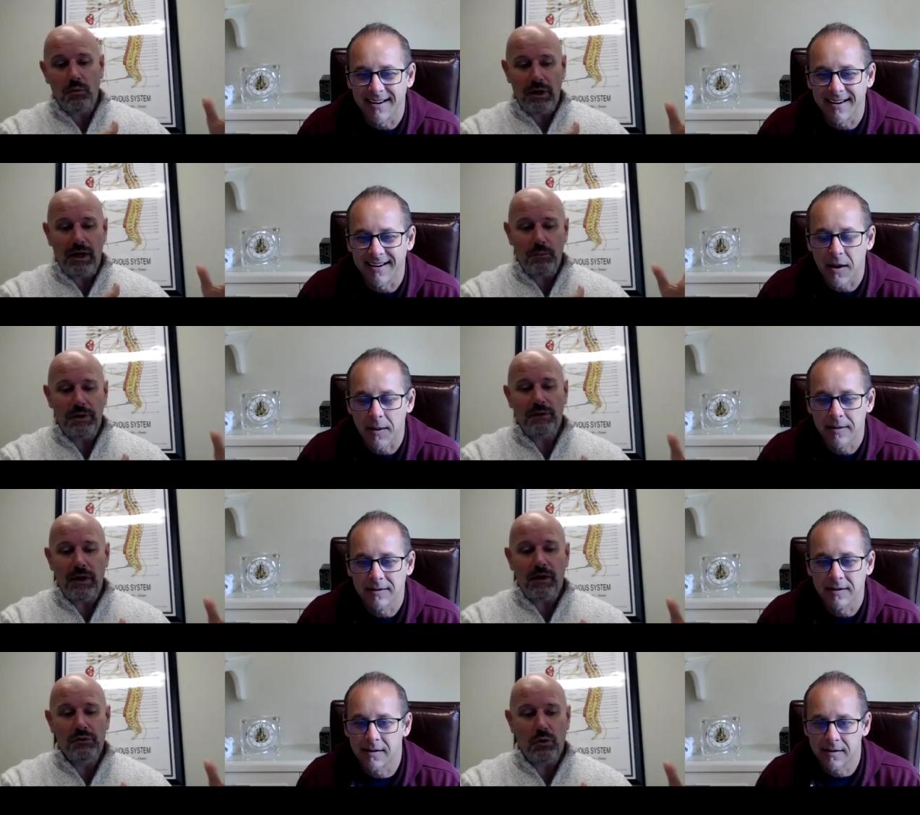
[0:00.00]
Speaker 1: when I had a
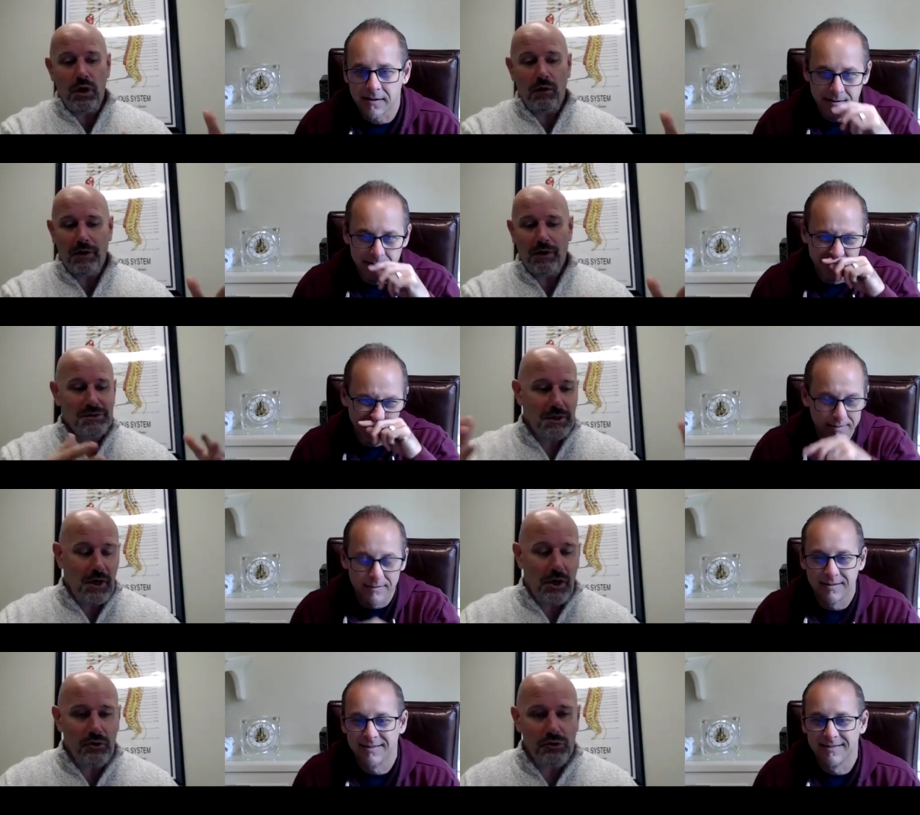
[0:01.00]
PVA of 12, I was seeing
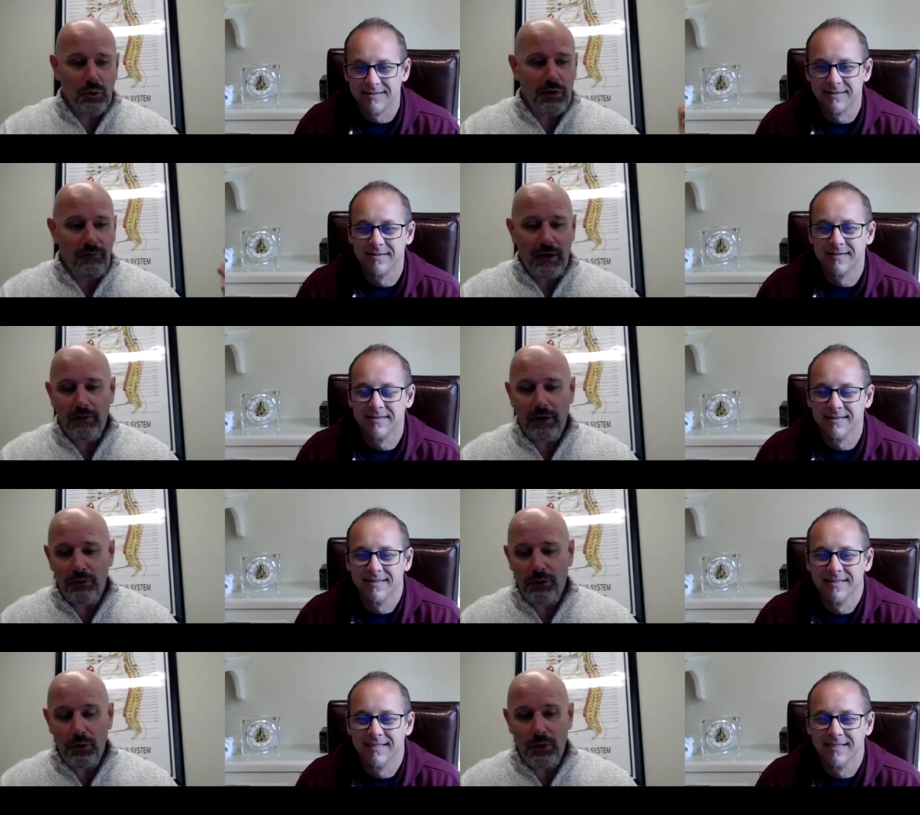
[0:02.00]
125,
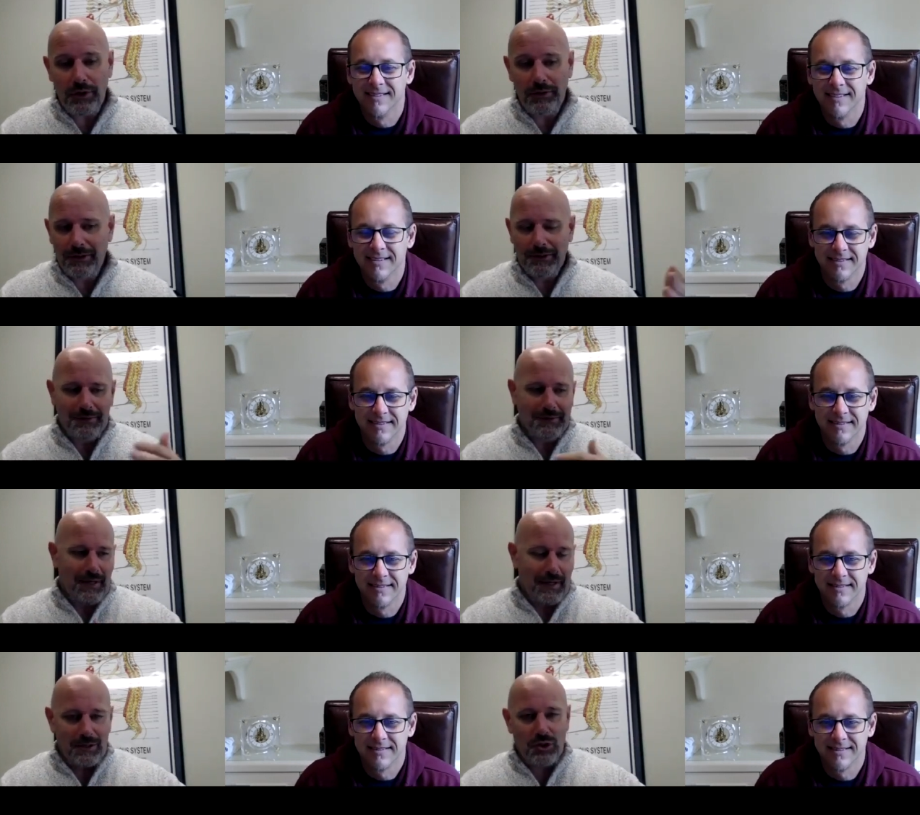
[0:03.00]
130,
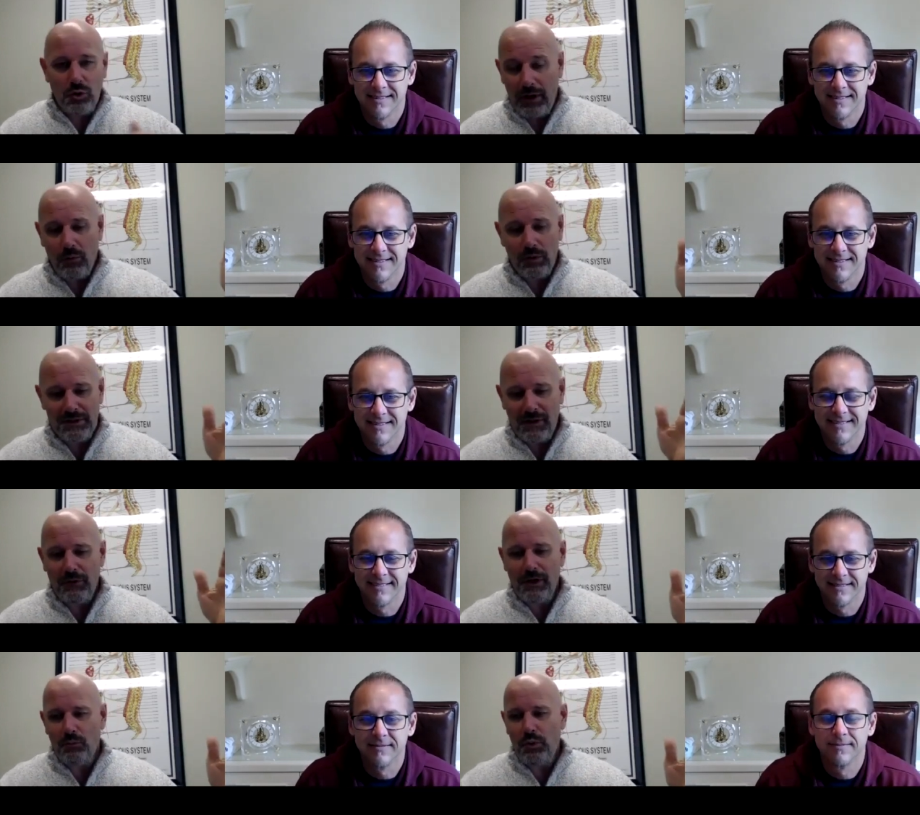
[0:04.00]
and then quit, was never
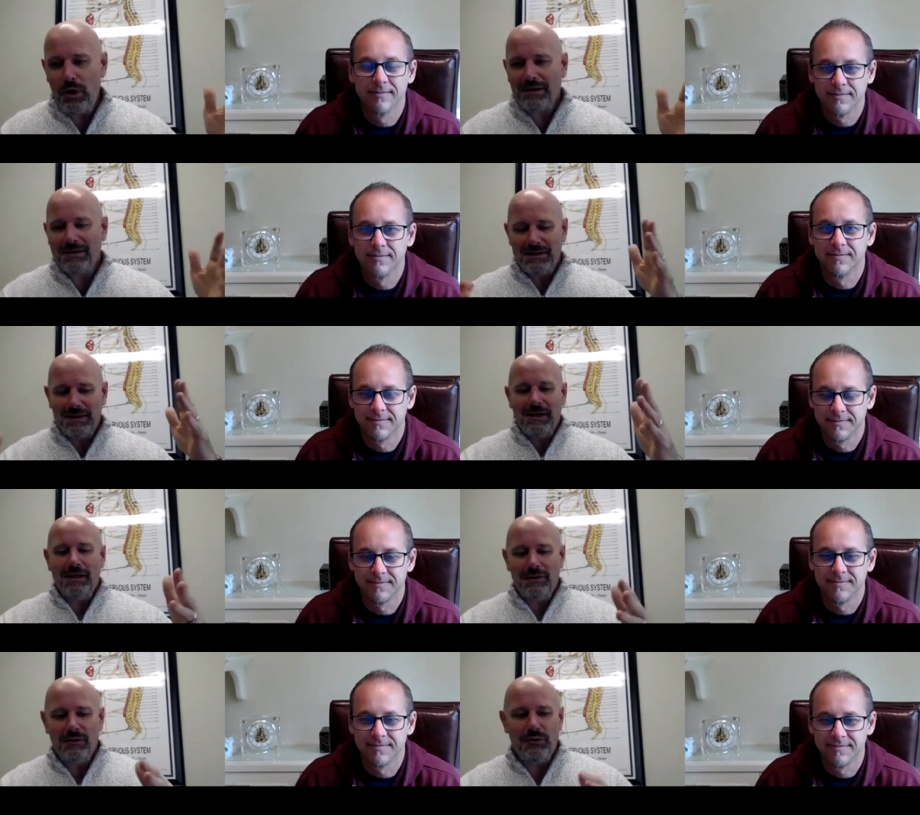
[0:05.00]
going to practice again.
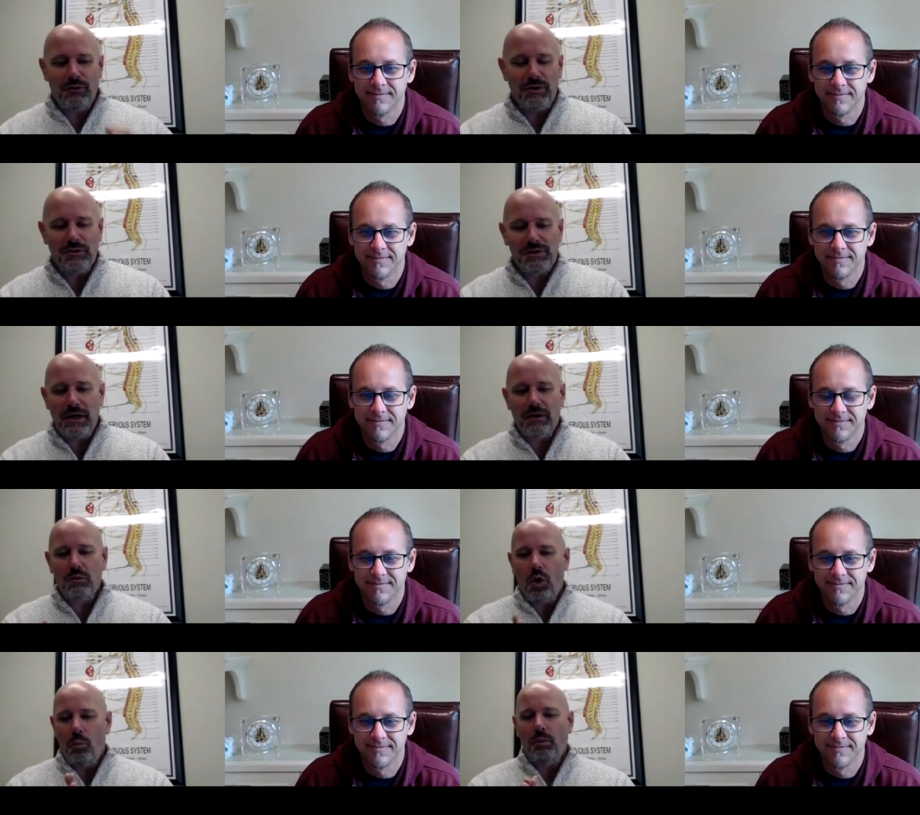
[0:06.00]
And three years later,
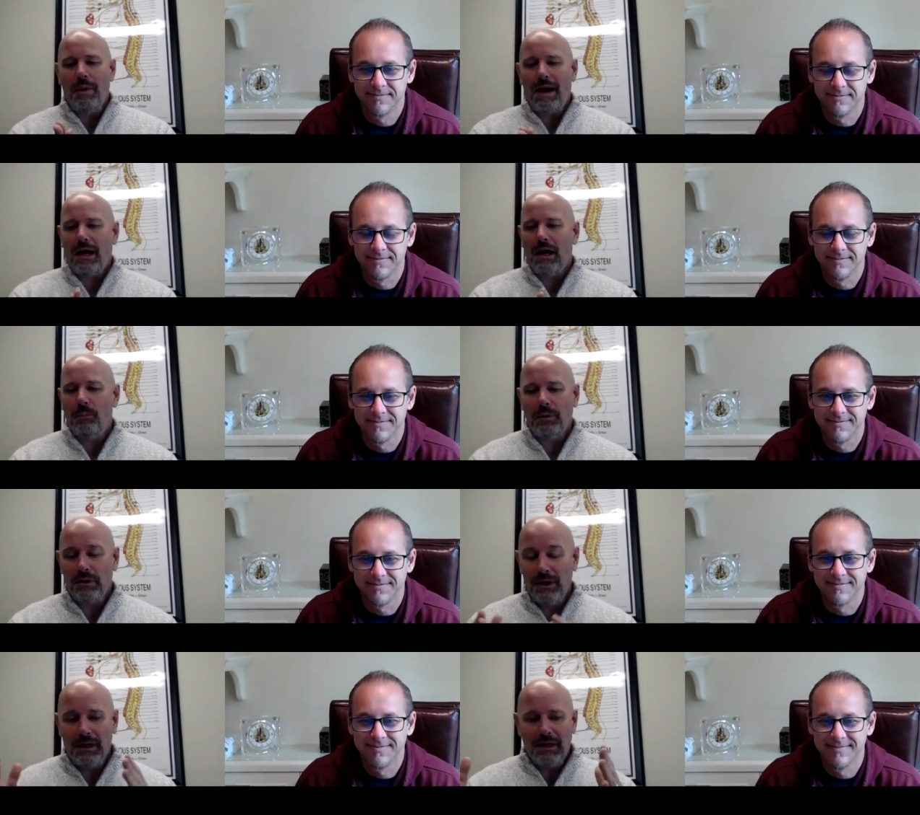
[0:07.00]
opened back up. And
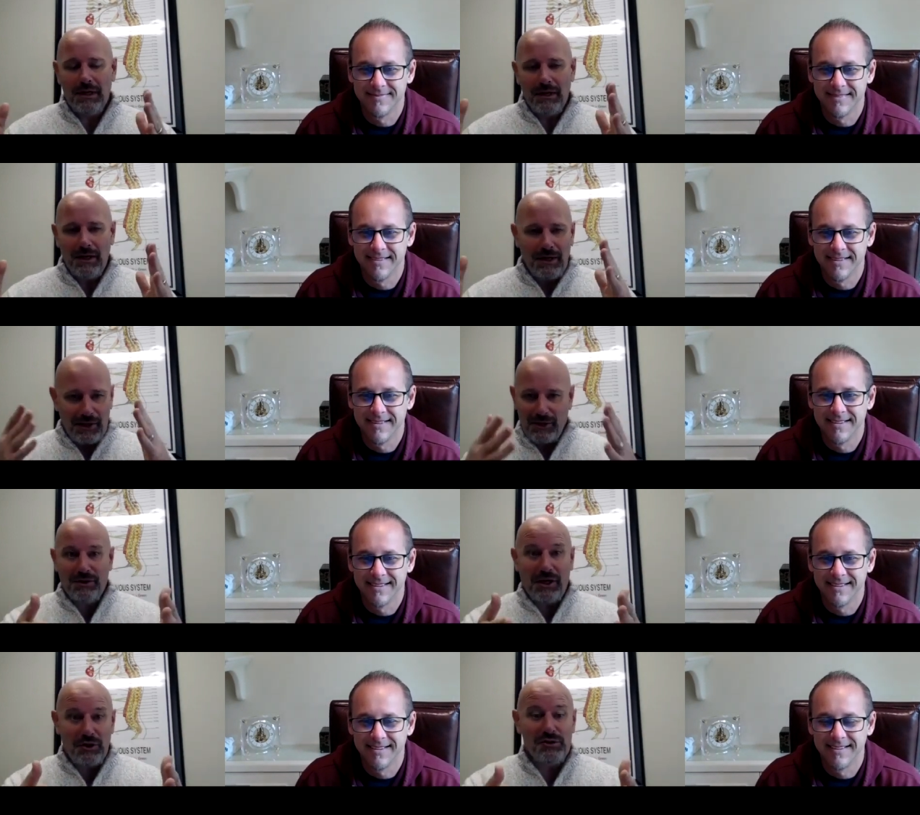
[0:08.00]
like,
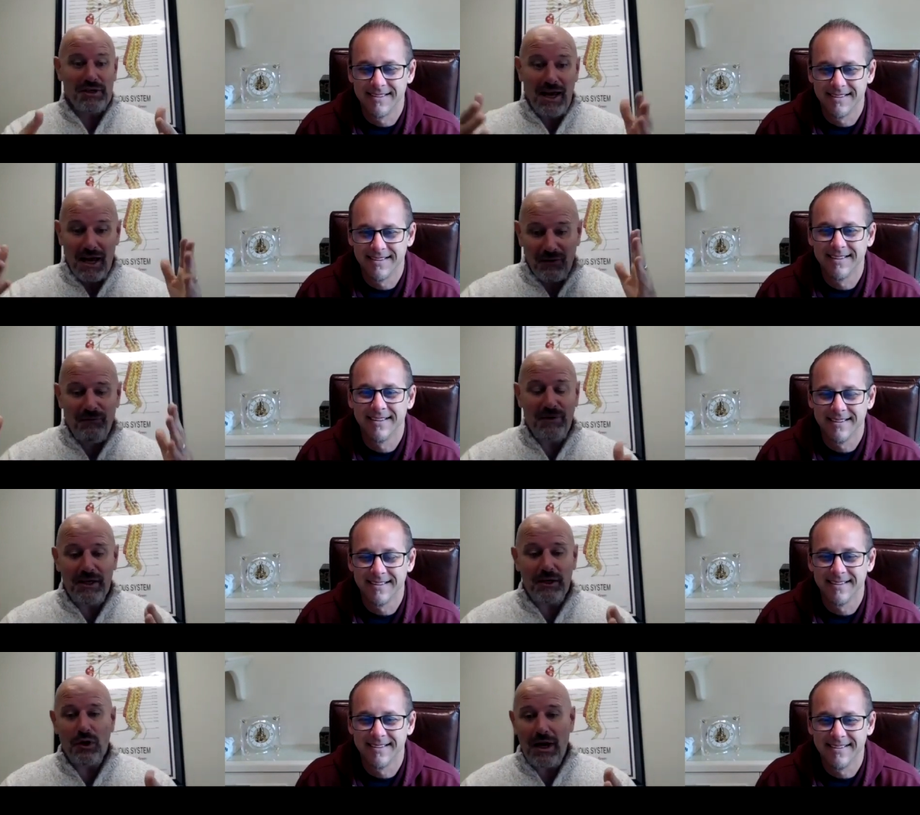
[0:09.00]
like you said, had to
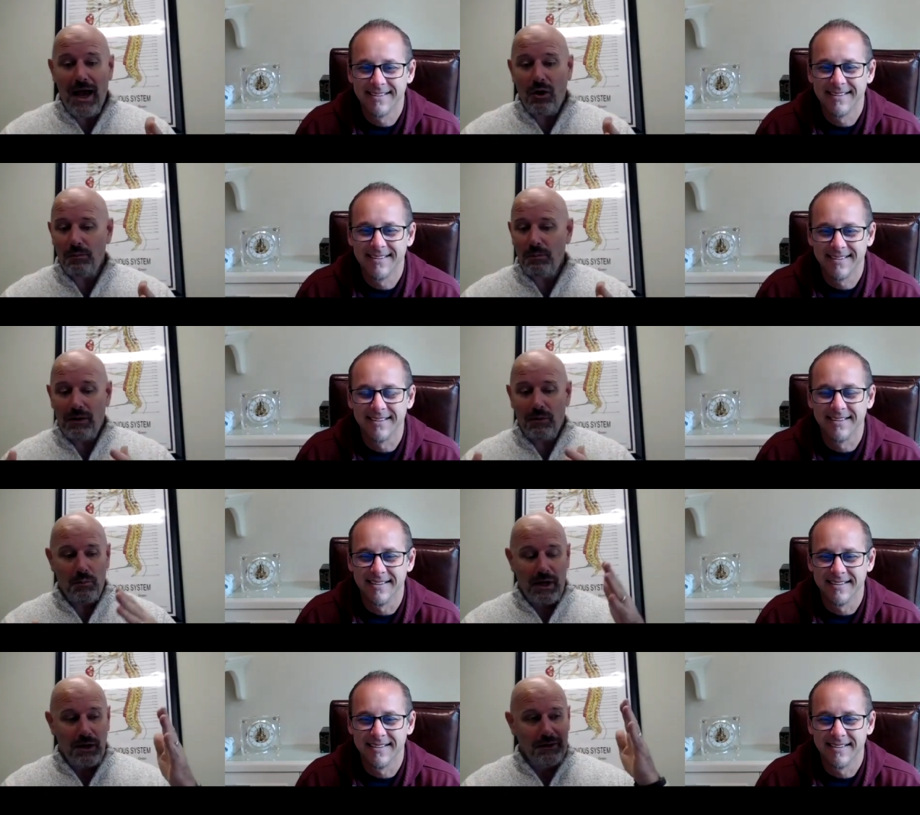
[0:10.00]
figure it out. My,
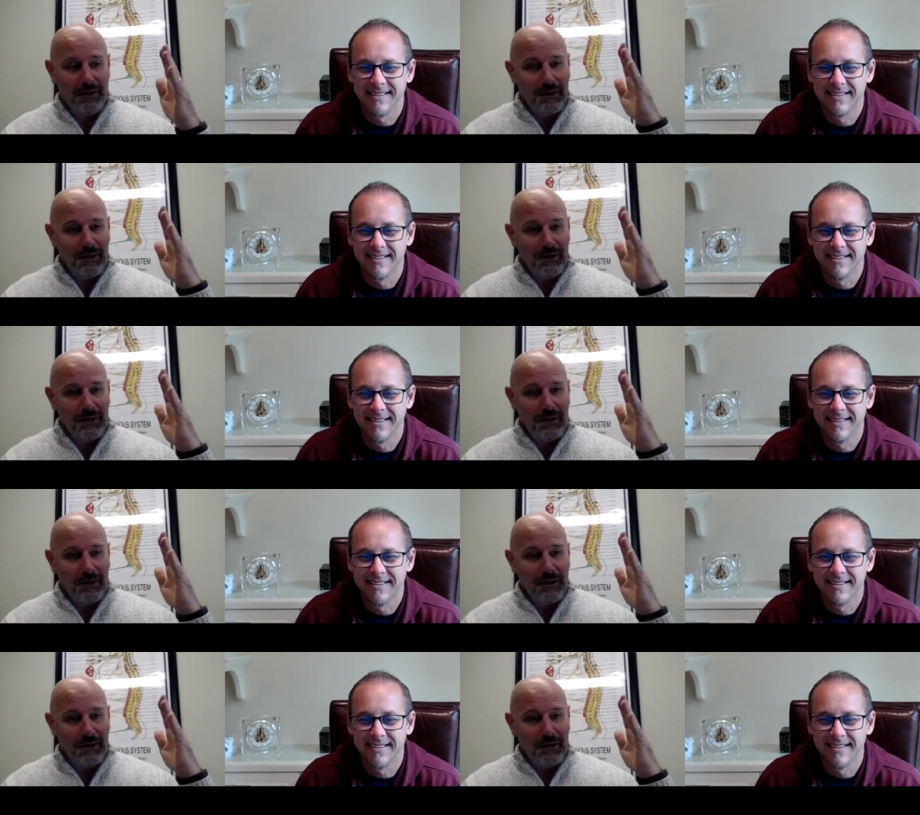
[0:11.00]
my,